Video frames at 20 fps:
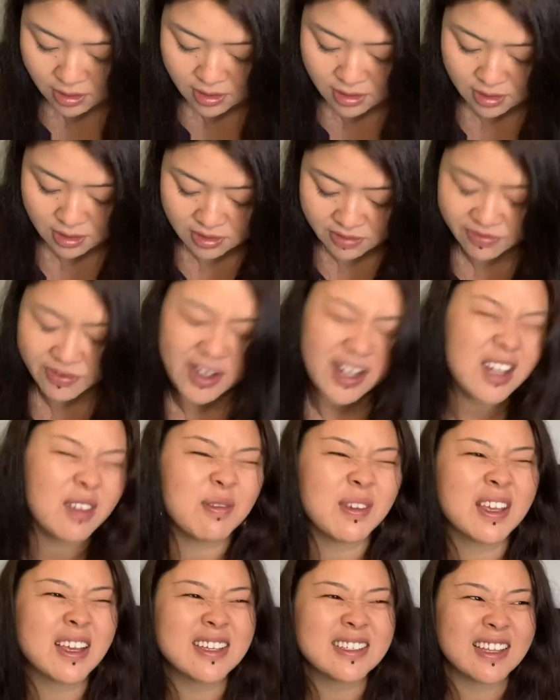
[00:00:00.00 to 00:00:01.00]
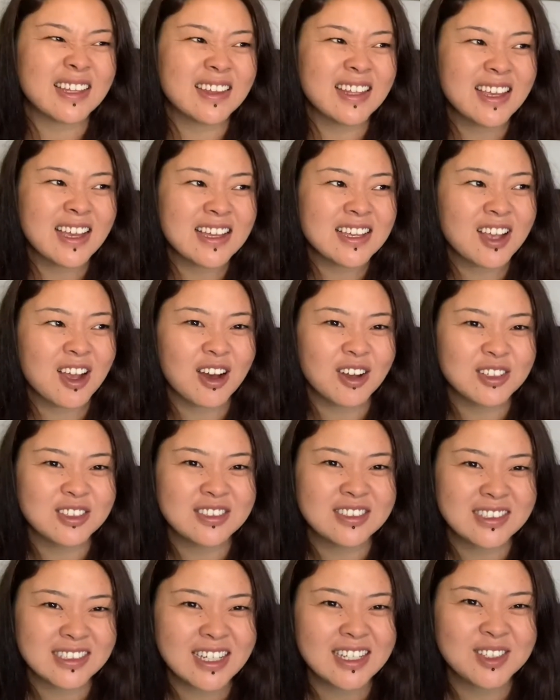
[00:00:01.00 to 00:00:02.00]
It's funny because I think I
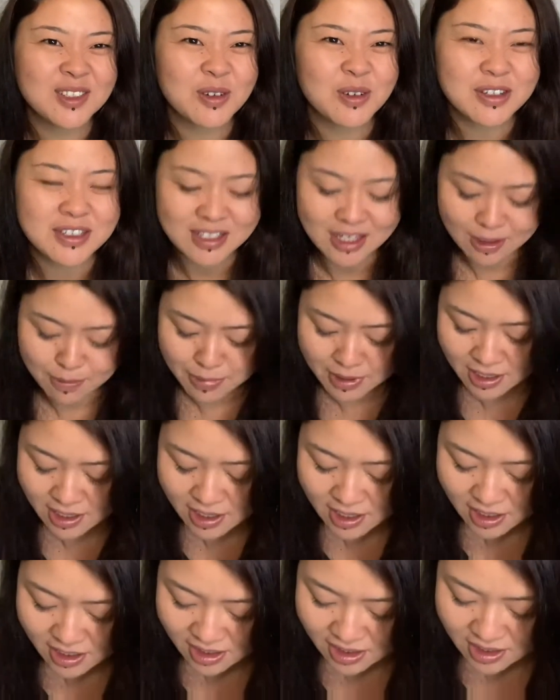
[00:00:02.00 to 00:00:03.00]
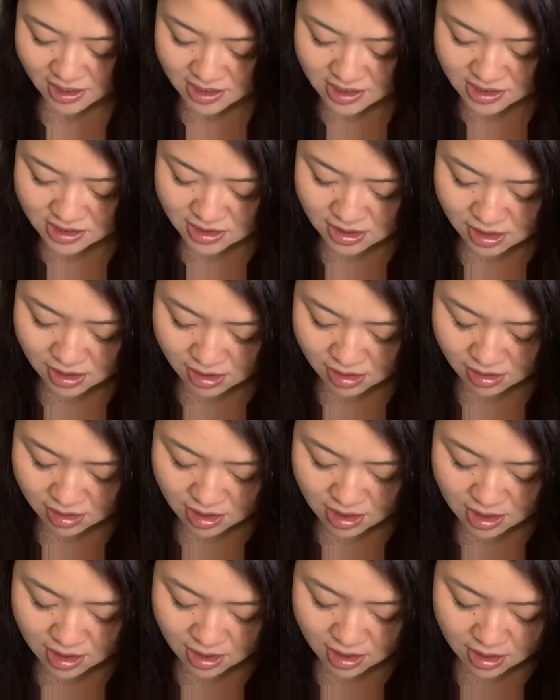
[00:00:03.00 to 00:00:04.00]
said Taurus at the beginning of this.
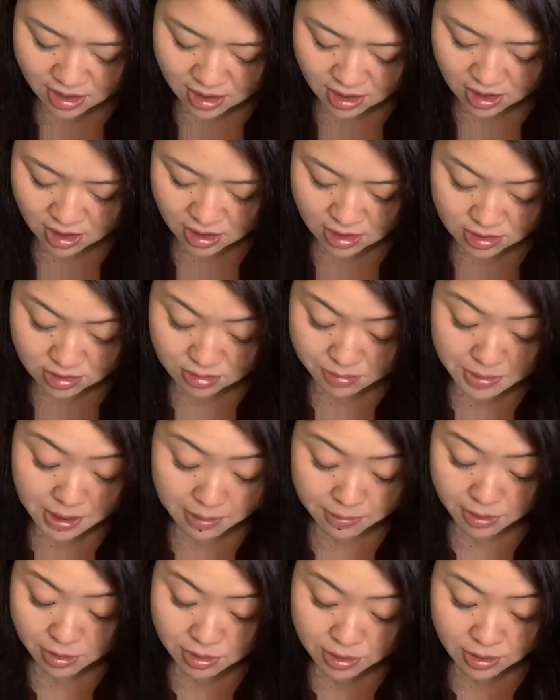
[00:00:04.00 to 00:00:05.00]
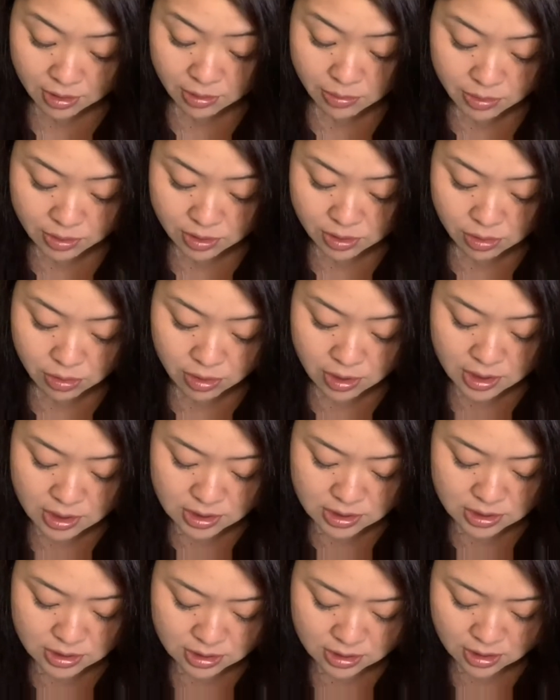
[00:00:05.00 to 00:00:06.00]
Maybe you're dealing with a
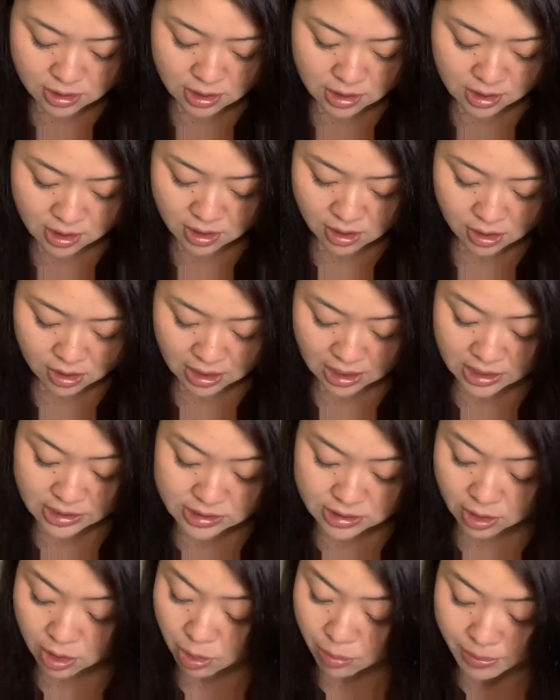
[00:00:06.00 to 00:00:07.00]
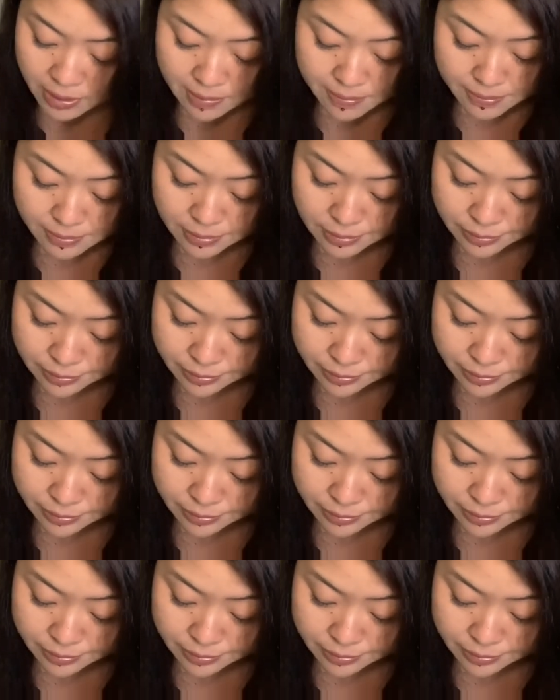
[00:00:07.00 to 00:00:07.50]
Taurus. They slow people.